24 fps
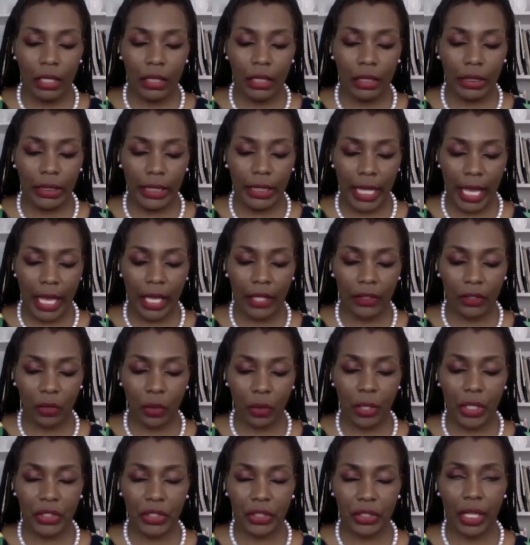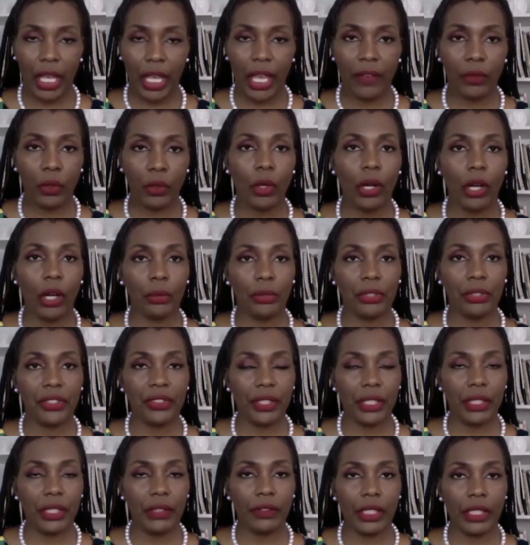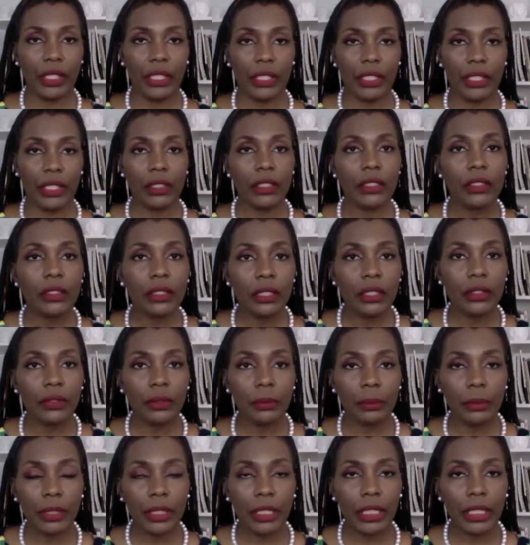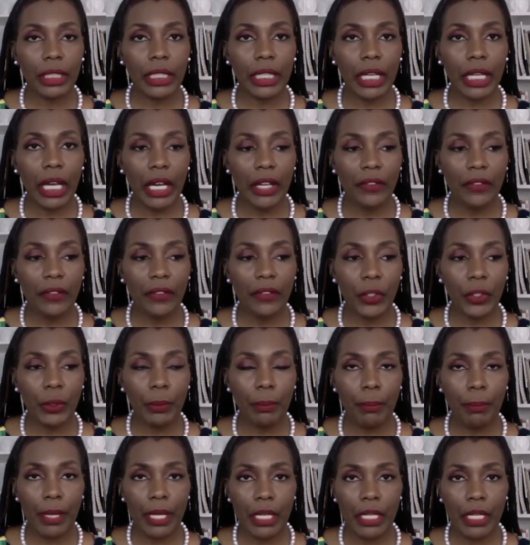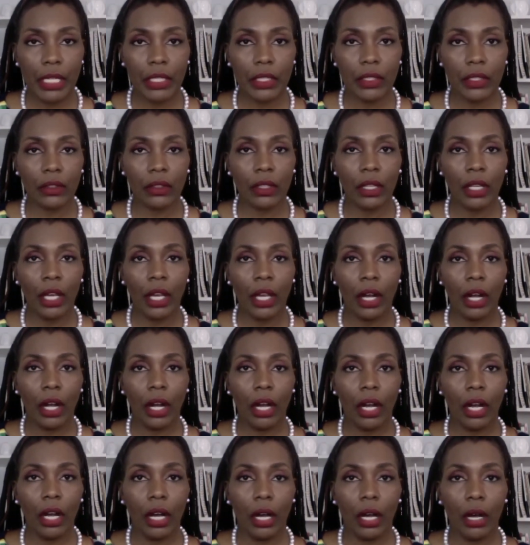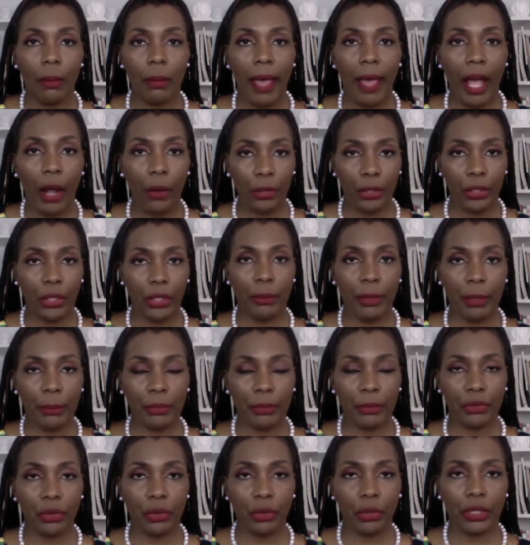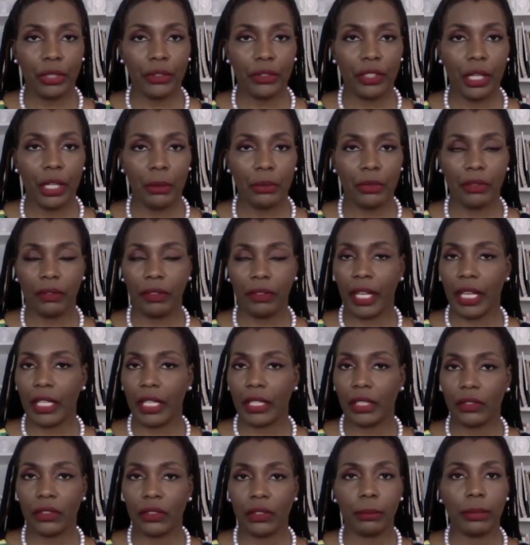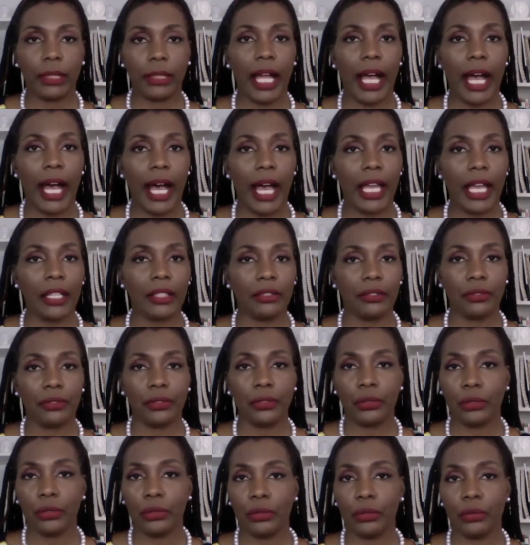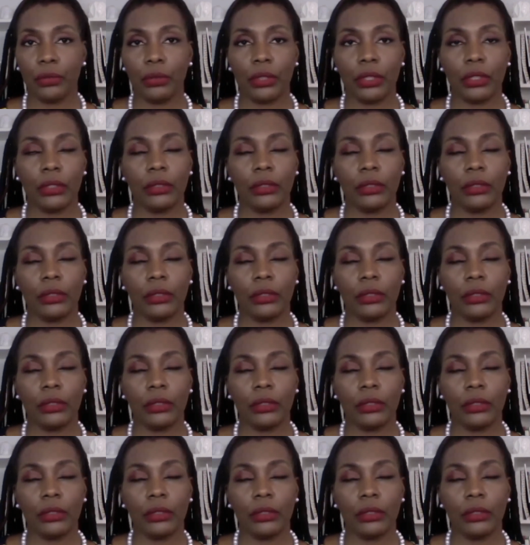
Last question. Have you all received any assistance from the government? How are your members doing in terms of like supplies, food?